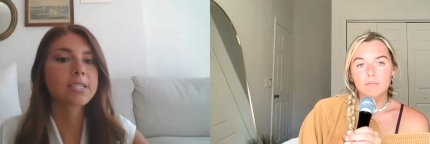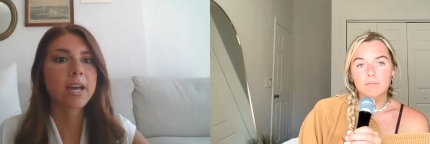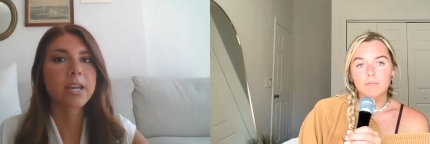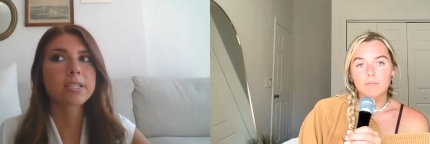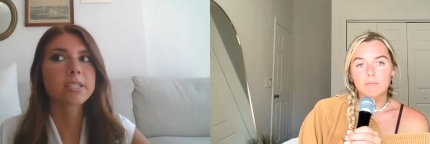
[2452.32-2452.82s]

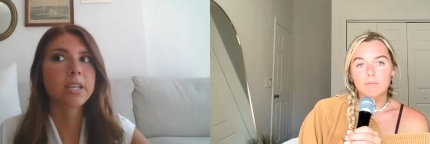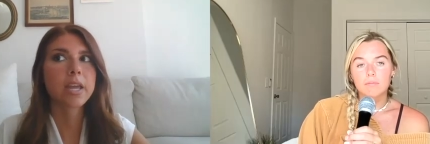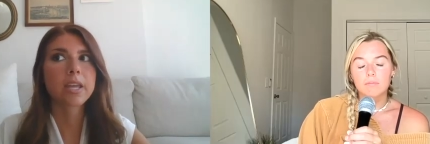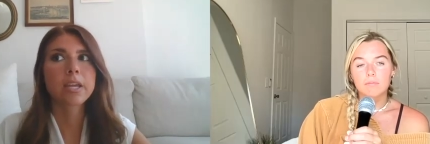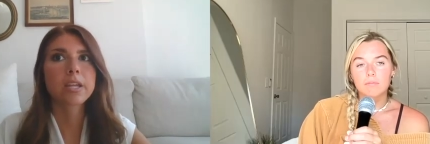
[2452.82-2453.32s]
Speaker 1: that's
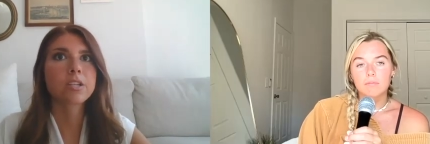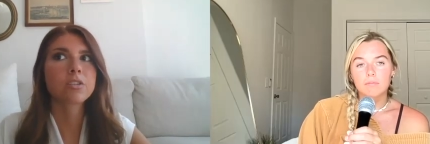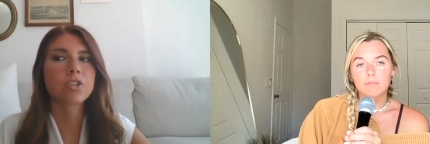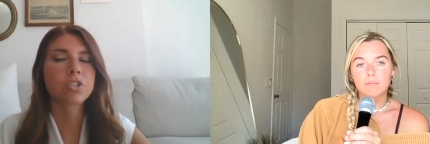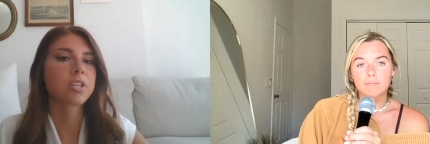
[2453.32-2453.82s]
like
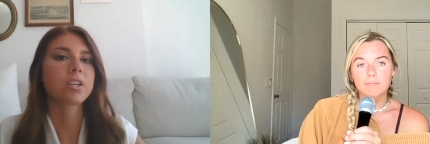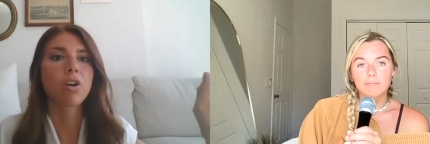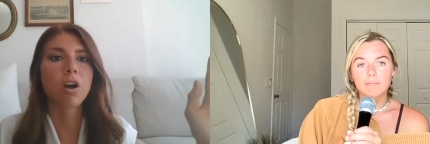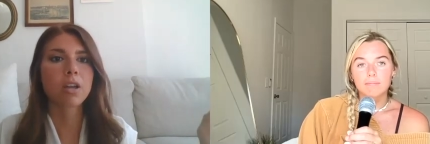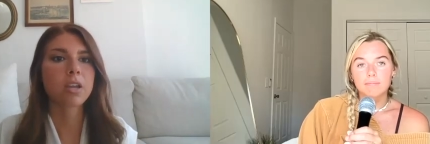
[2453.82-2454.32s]
just like
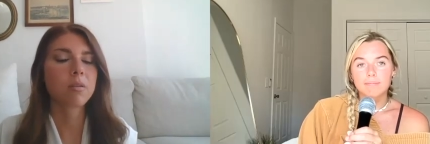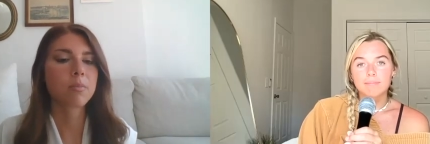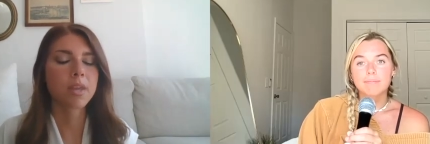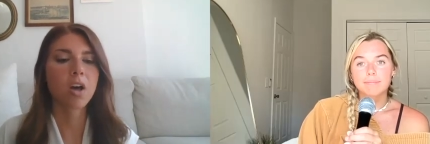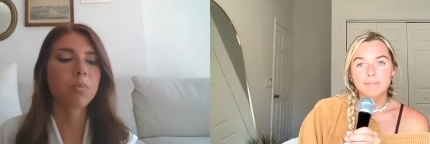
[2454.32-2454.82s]
not going to
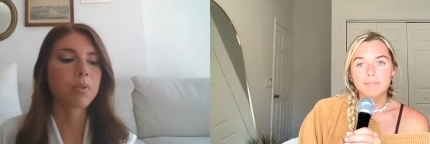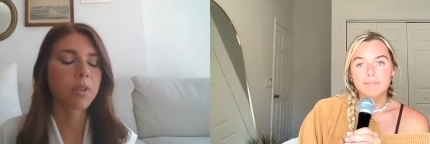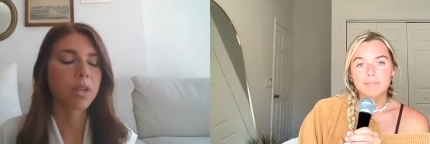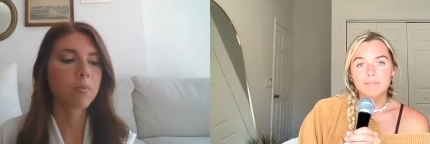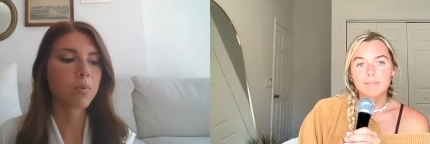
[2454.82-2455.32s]
be helping
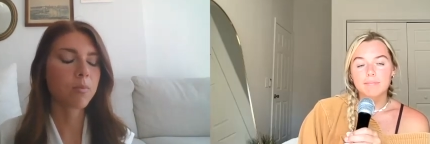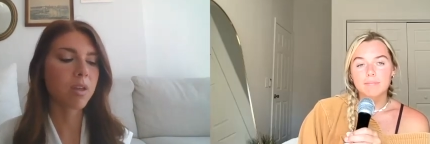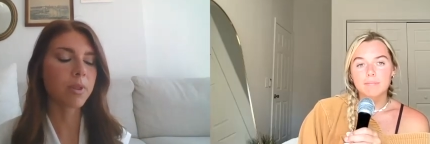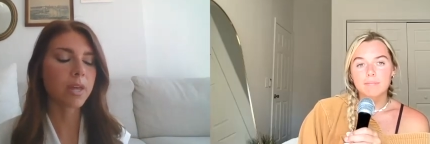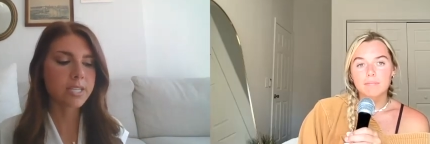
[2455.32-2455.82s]
like fill me
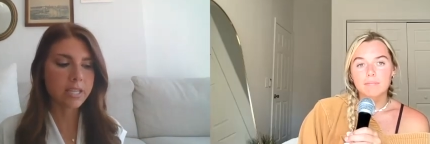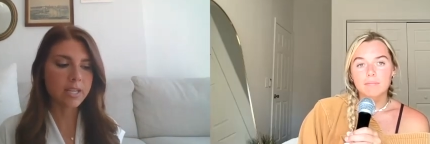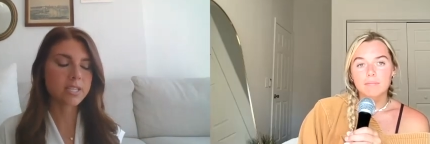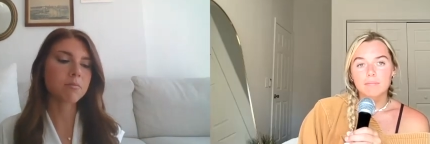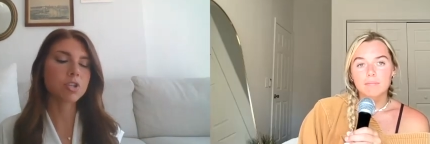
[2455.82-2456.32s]
up, but like taking
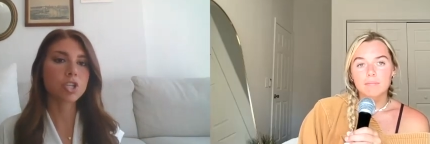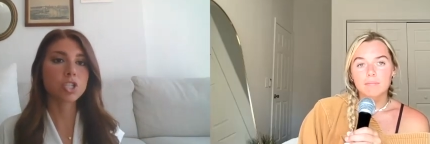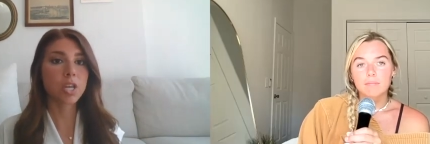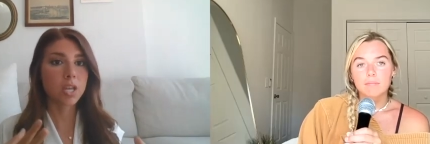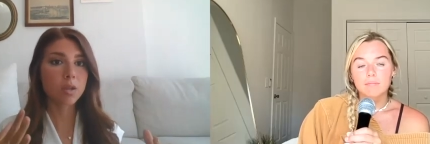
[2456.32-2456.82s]
that time to
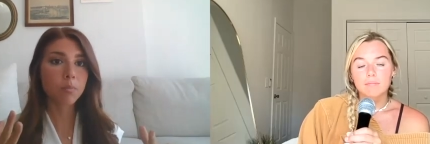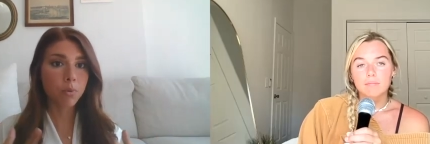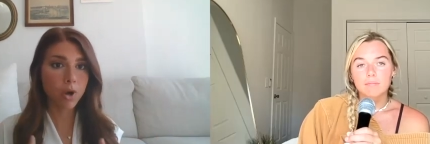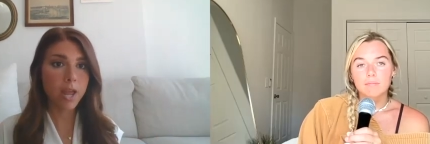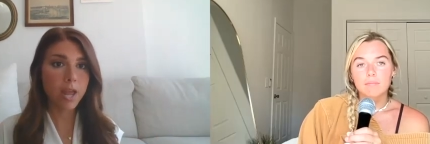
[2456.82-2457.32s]
just like
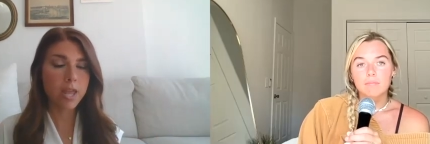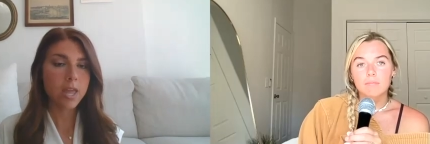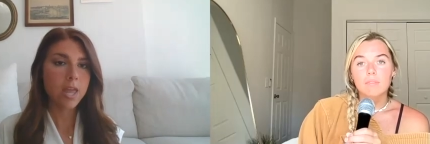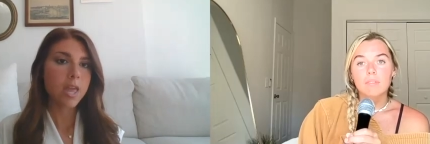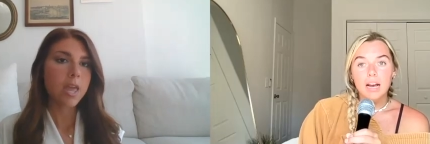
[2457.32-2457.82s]
pray.
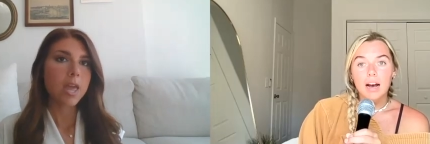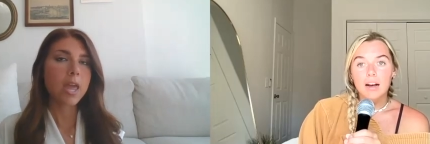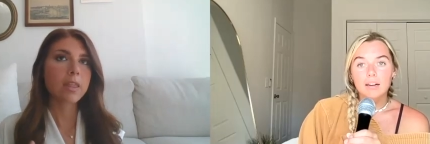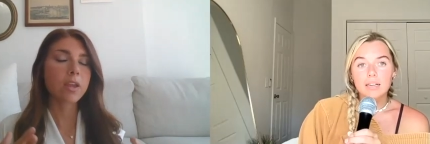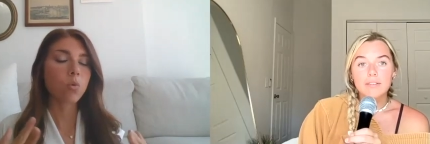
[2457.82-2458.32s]
Speaker 2: Yeah.
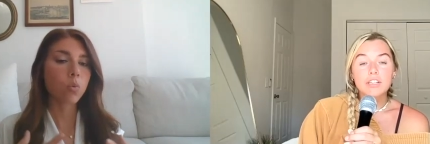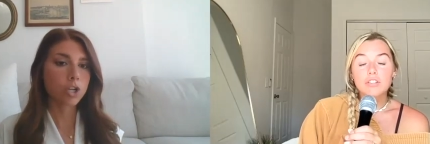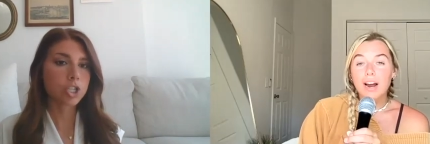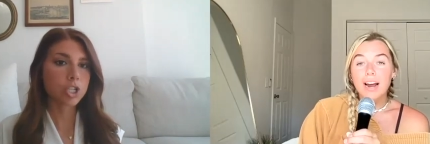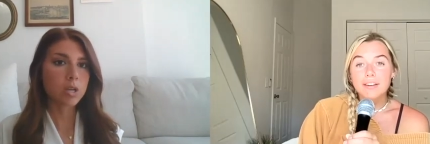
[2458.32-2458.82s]
And, like, even
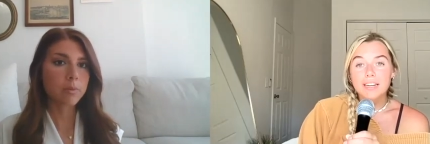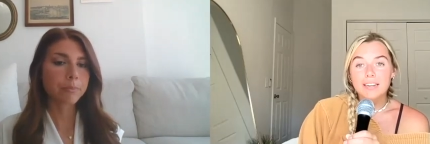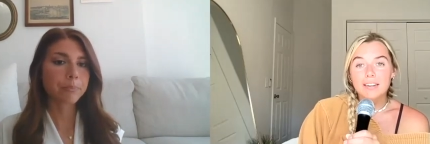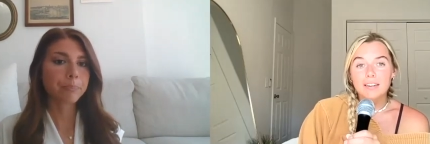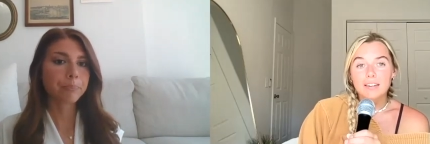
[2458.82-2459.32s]

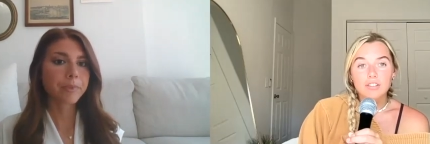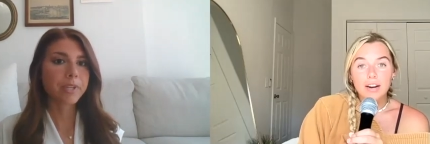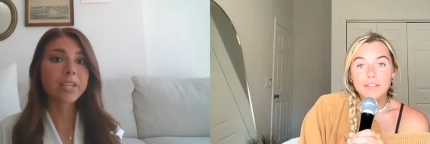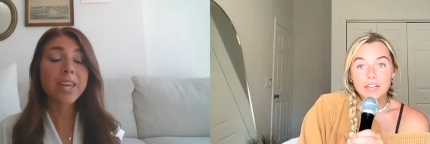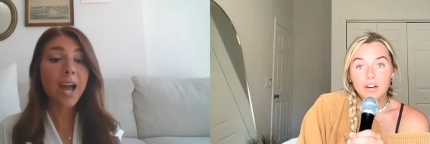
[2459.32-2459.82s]
driving,
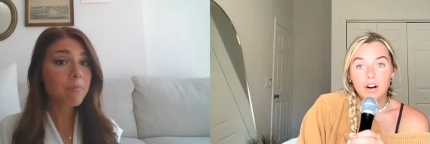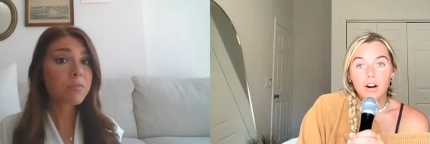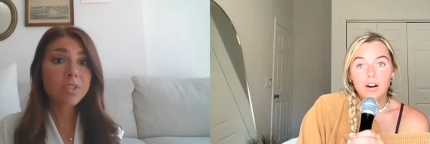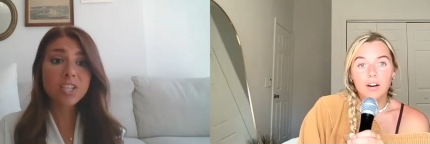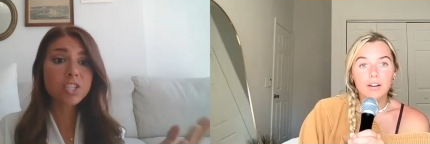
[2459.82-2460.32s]
driving yeah, a
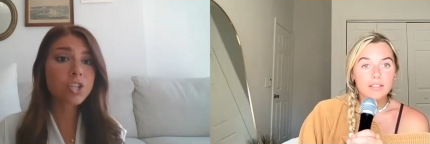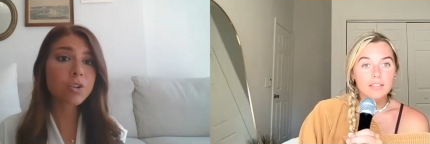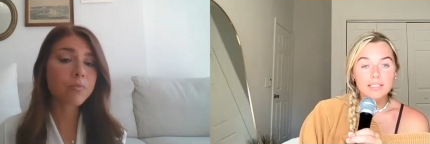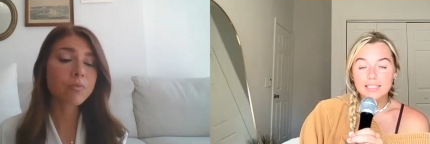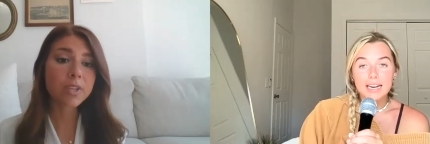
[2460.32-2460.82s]
car,
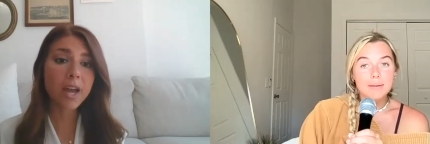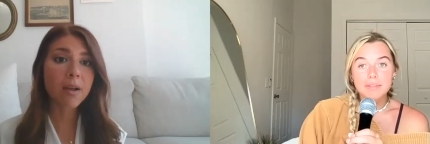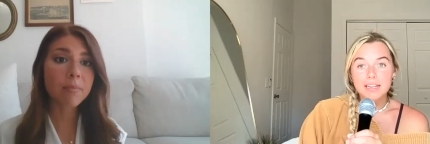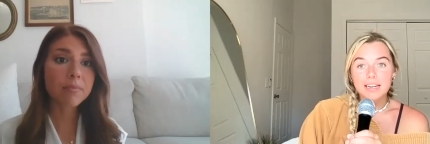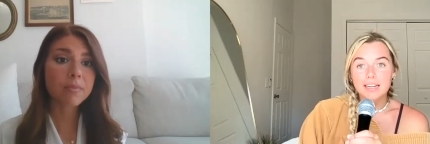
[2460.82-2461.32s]
same yeah.
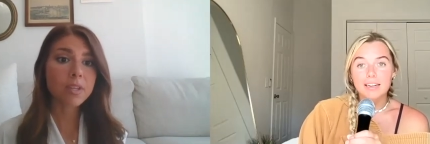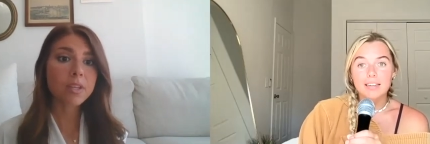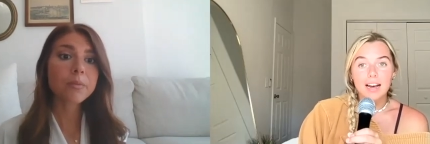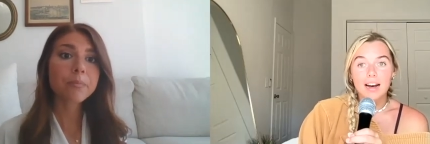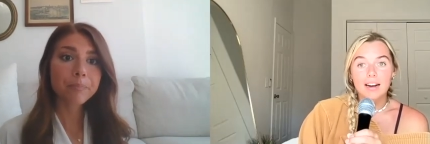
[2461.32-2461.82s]
thing.
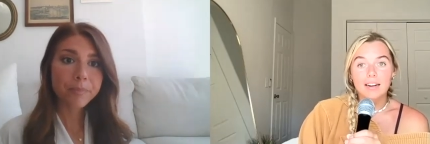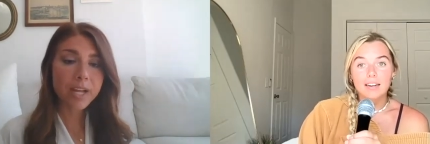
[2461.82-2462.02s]
Yeah.